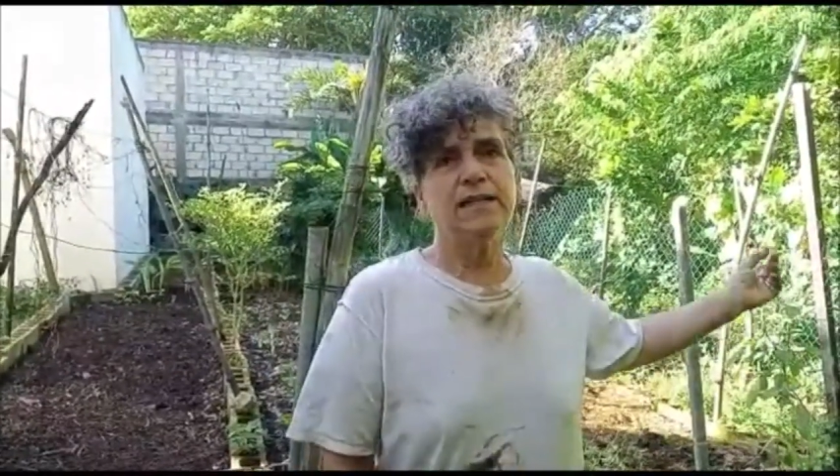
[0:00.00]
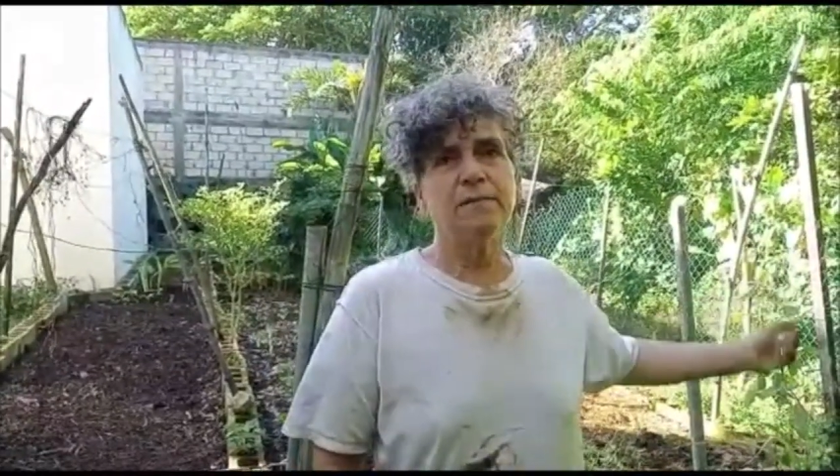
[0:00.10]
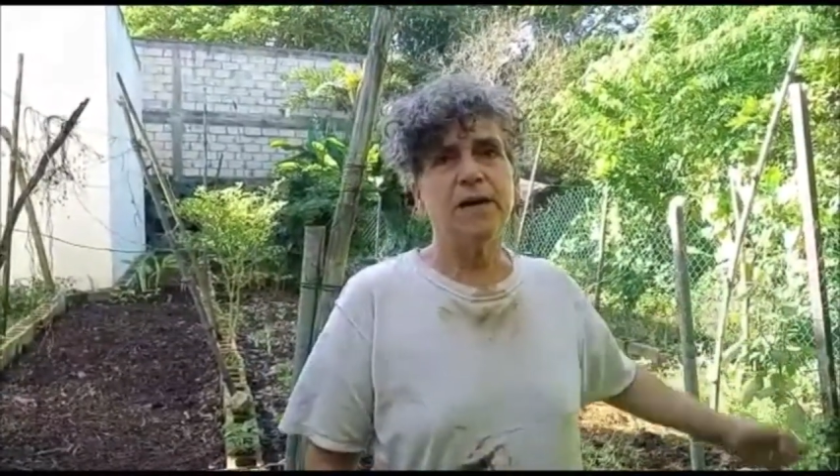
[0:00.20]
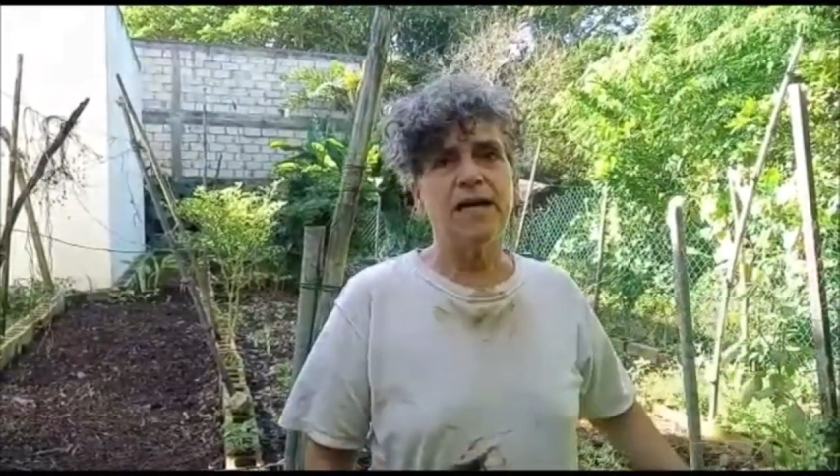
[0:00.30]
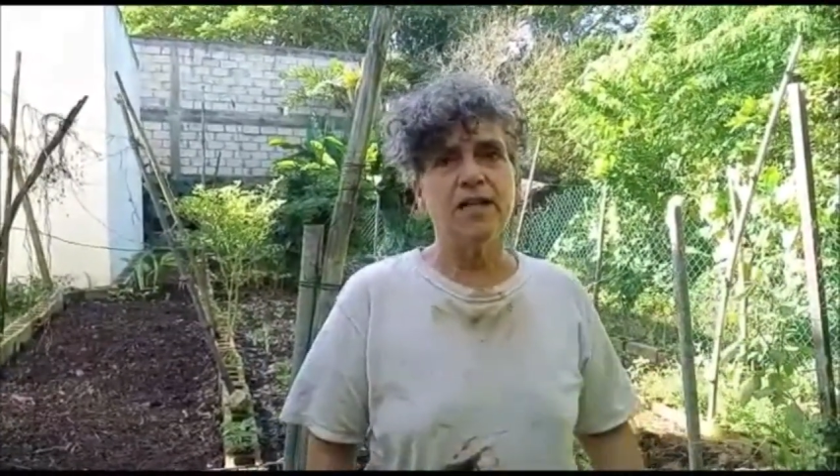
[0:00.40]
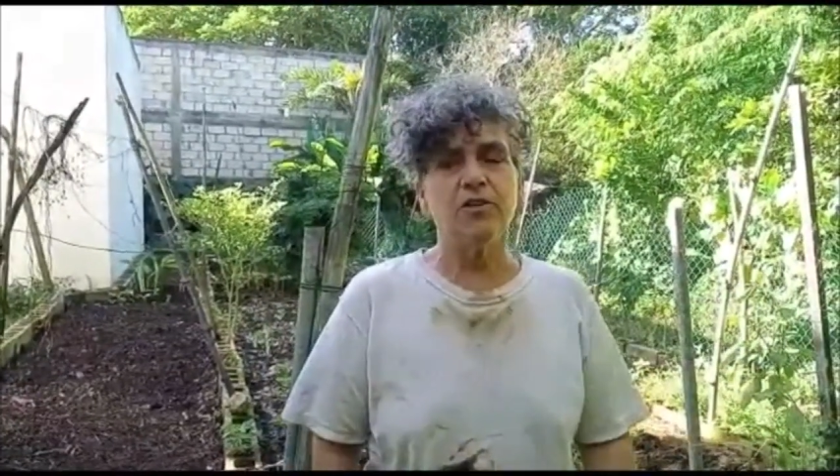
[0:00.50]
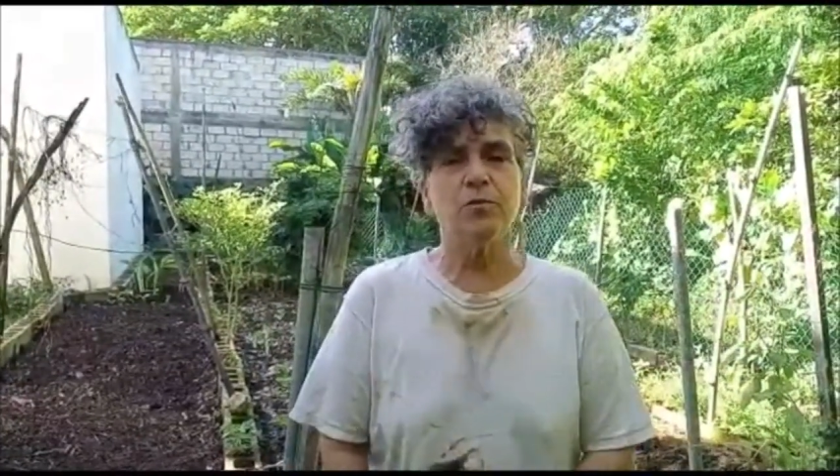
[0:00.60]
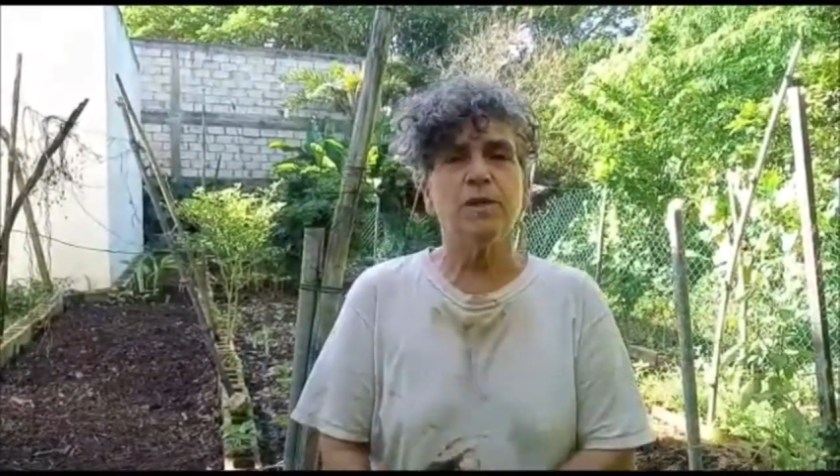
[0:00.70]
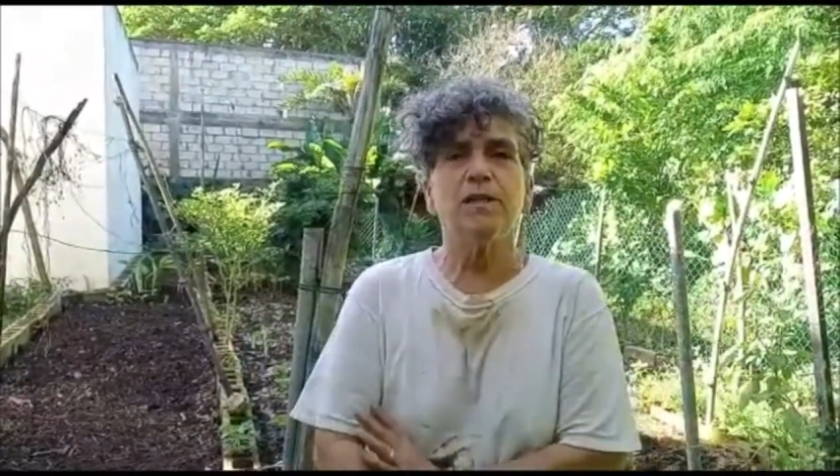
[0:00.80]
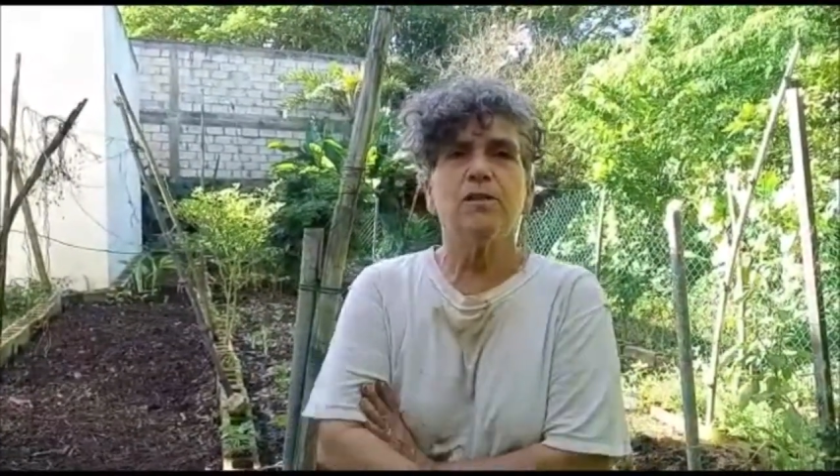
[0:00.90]
the
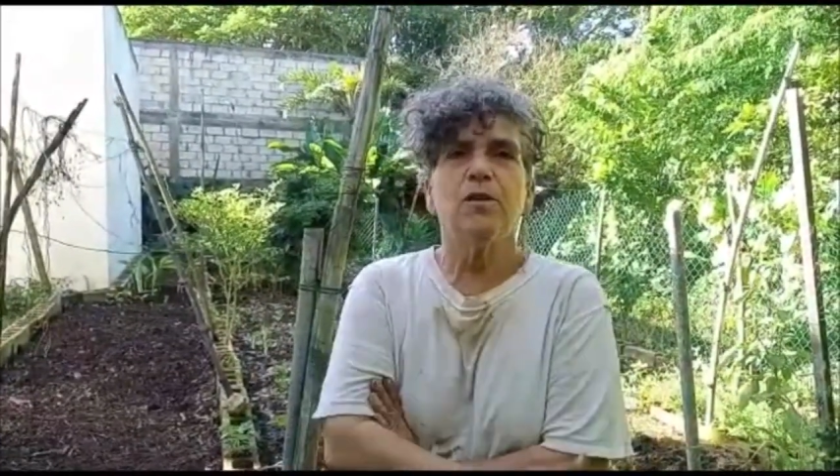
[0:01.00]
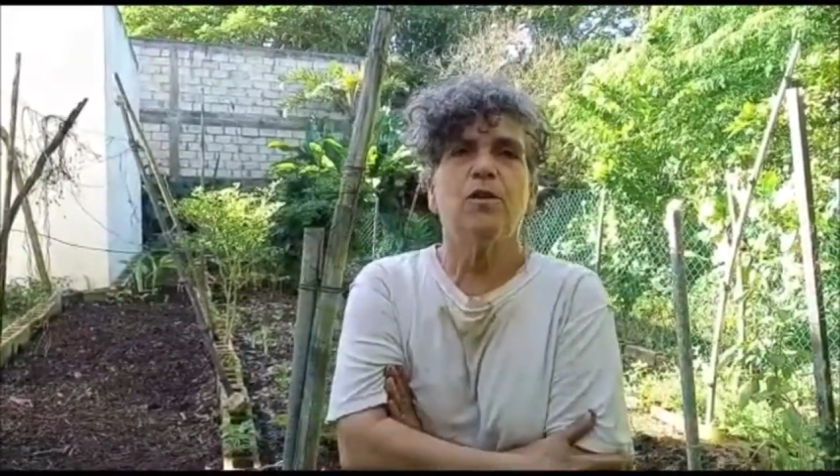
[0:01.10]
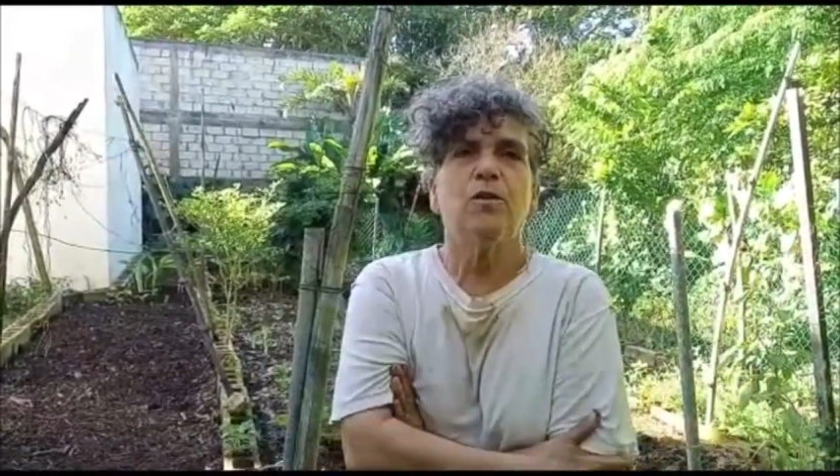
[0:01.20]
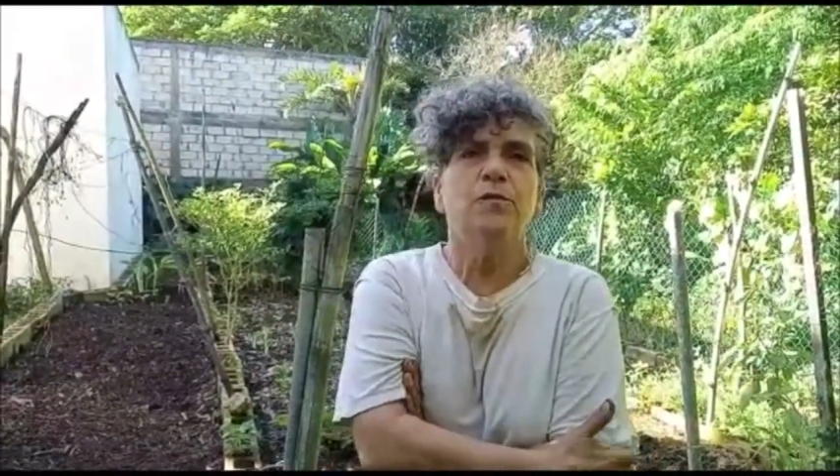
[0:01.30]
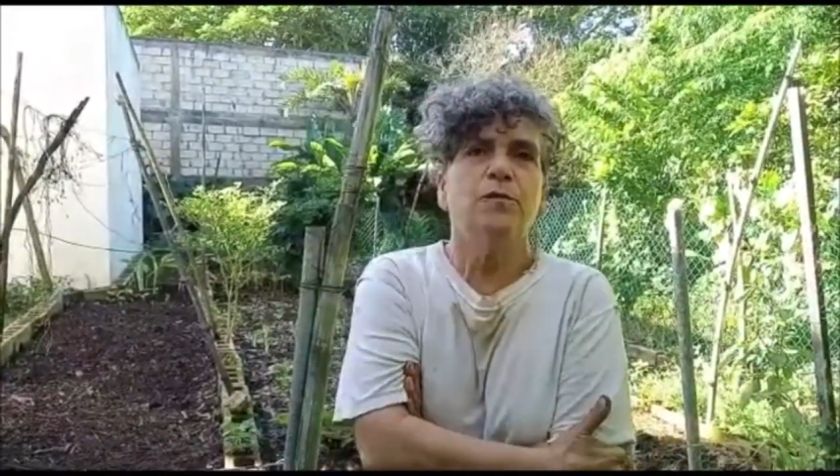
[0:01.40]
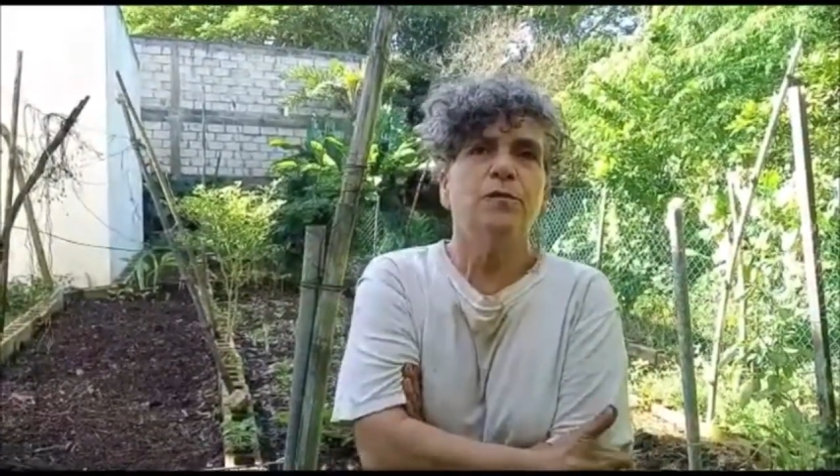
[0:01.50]
management of